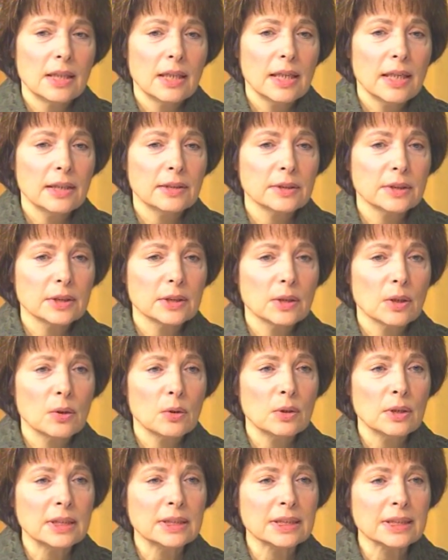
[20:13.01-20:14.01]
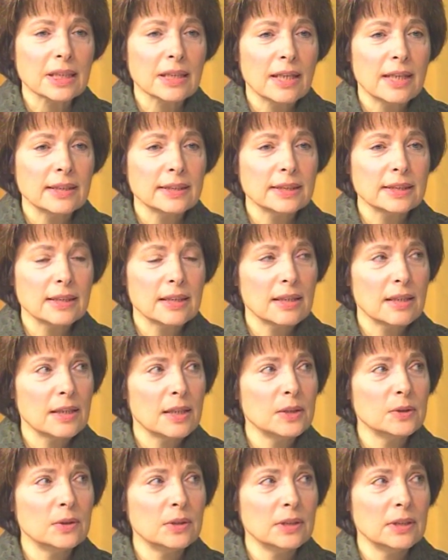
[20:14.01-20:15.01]
And so it's less than
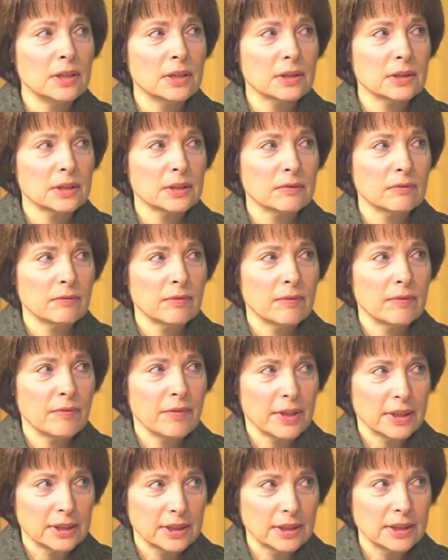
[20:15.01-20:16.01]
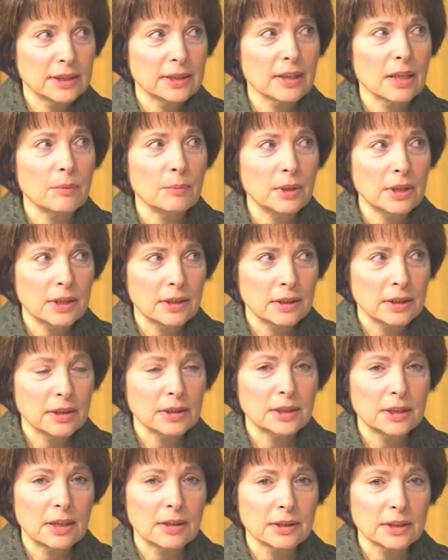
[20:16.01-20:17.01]
100 years since the Armenian
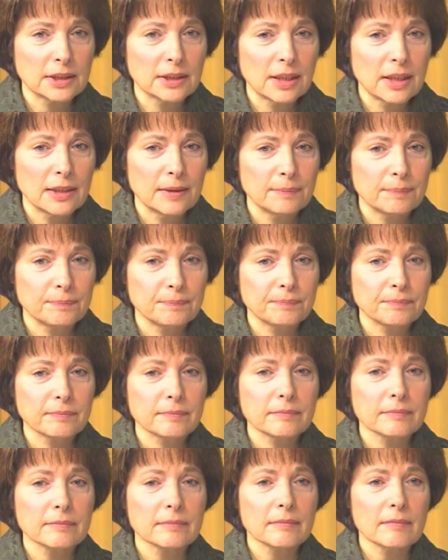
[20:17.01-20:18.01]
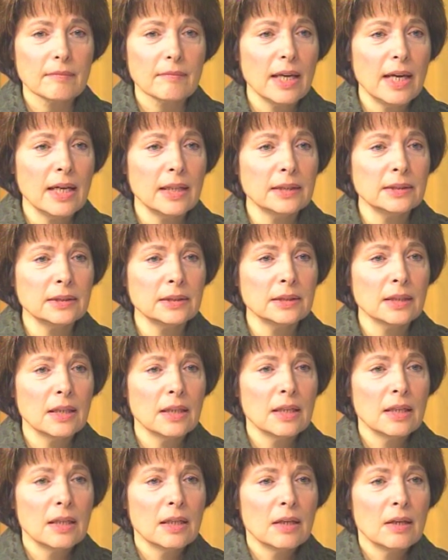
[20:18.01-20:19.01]
genocide. And
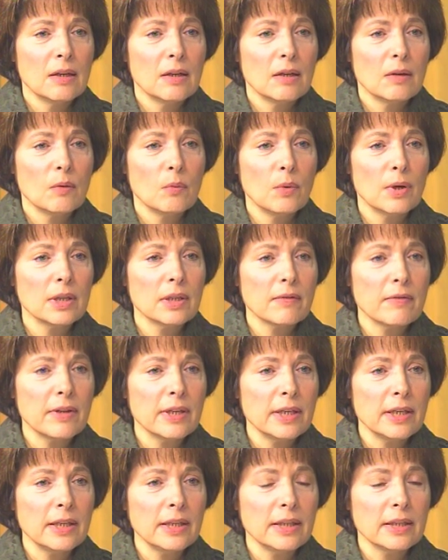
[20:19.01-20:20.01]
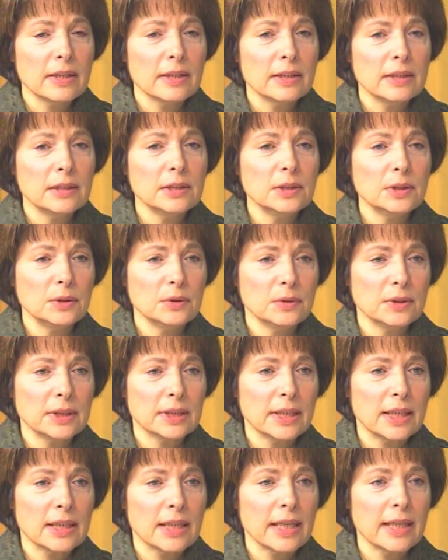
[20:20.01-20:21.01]
one of the issues
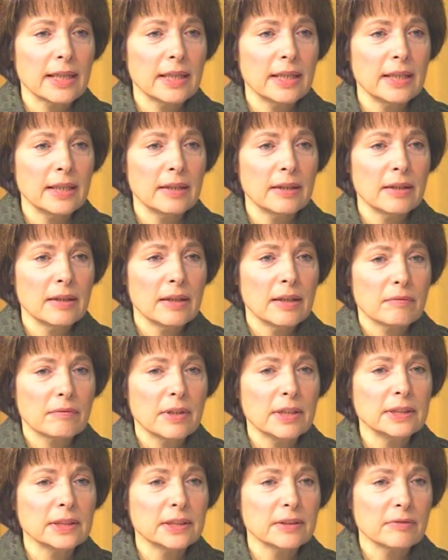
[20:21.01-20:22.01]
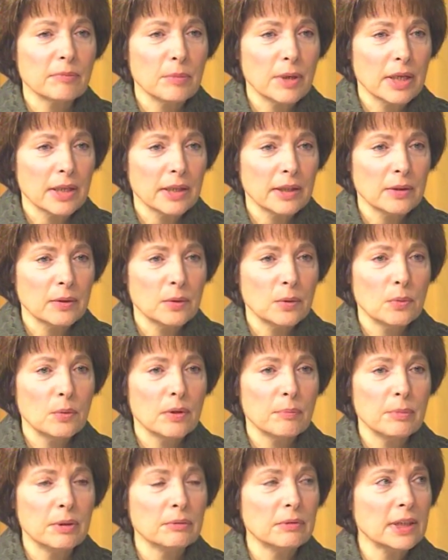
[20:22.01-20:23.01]
that I think friends of mine who
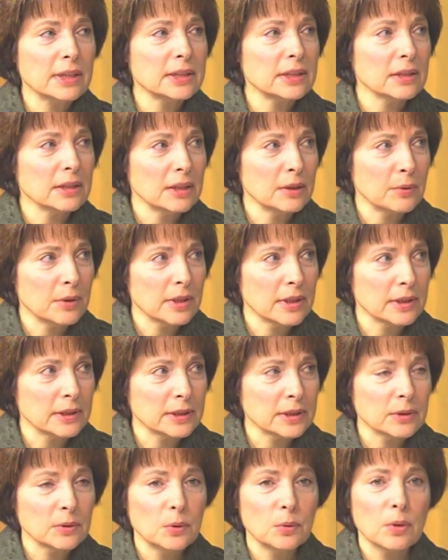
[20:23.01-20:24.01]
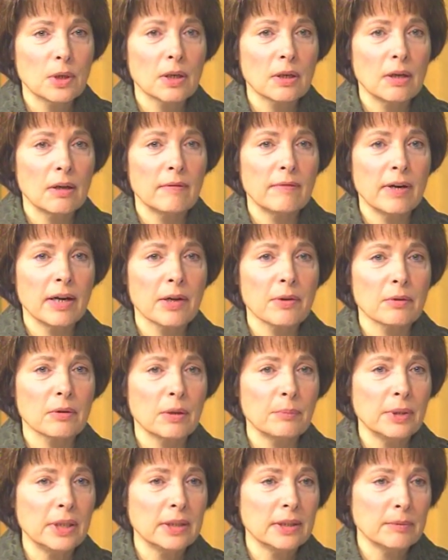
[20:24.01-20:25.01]
have been wrestling with this, who are of either
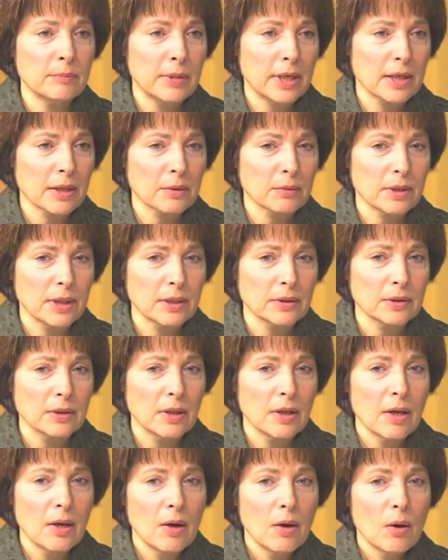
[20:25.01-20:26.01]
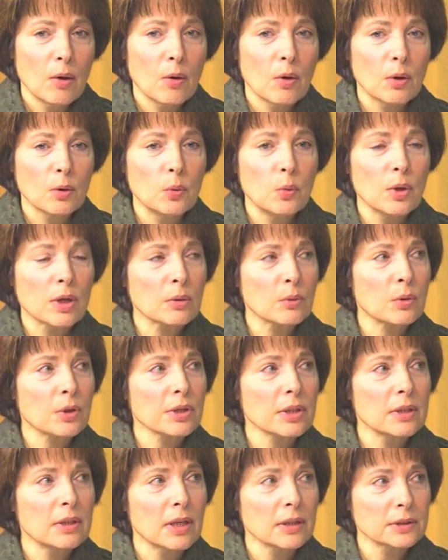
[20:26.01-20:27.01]
Armenian background or who are
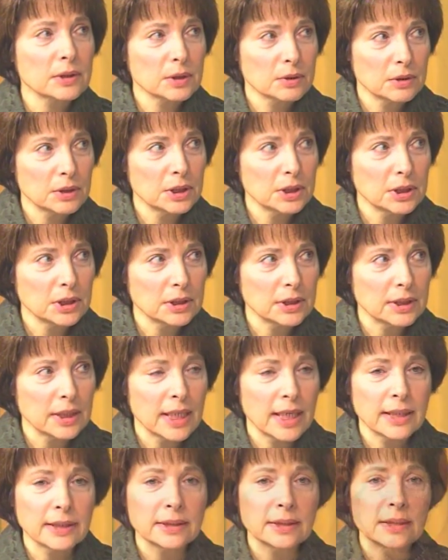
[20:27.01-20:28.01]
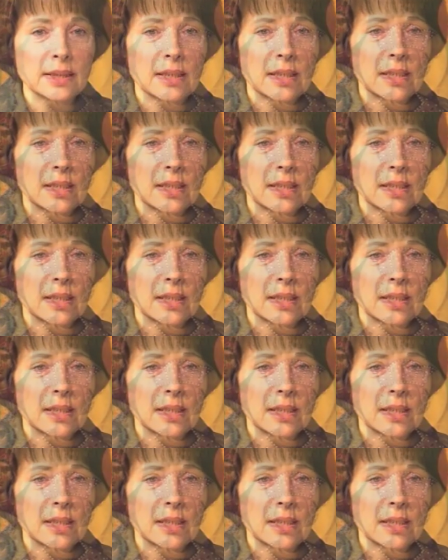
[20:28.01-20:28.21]
Orthodox Christian. And